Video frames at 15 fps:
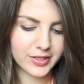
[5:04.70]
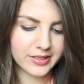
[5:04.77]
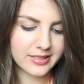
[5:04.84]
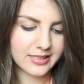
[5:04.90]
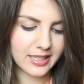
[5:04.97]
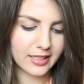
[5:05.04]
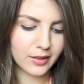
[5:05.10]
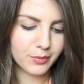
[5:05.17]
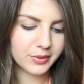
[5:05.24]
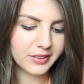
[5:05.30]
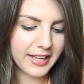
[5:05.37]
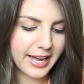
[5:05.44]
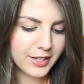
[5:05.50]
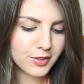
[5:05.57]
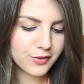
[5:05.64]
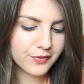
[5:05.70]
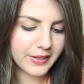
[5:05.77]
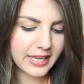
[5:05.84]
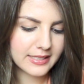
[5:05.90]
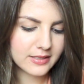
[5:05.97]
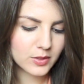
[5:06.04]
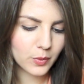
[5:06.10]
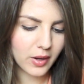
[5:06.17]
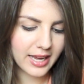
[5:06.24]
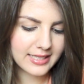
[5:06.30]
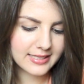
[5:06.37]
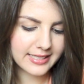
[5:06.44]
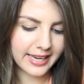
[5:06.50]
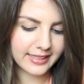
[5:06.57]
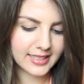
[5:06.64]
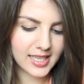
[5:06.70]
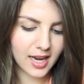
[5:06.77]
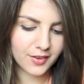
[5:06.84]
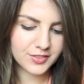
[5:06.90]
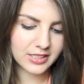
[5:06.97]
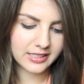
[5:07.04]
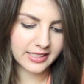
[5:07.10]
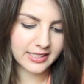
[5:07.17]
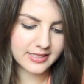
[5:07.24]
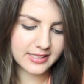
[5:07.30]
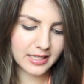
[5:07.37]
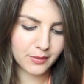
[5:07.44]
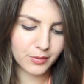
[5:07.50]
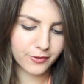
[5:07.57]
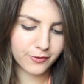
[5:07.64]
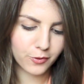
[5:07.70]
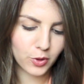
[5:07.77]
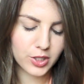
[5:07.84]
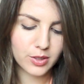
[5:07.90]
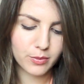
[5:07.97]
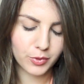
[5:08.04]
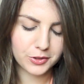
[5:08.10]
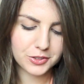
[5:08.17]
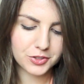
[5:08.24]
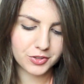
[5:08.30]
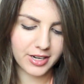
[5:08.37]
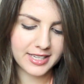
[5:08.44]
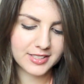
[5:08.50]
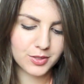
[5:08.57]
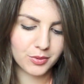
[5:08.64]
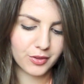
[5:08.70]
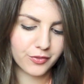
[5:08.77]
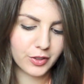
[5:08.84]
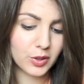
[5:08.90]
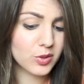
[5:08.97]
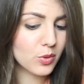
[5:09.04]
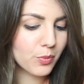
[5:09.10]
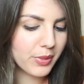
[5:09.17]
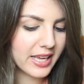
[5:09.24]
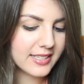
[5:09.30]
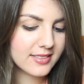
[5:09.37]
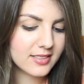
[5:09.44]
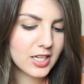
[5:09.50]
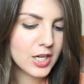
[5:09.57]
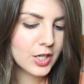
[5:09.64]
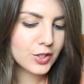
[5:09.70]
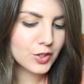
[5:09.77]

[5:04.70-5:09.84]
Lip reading: to your skin. Apply on your face twice daily after cleansing before you moisturize to reveal your best,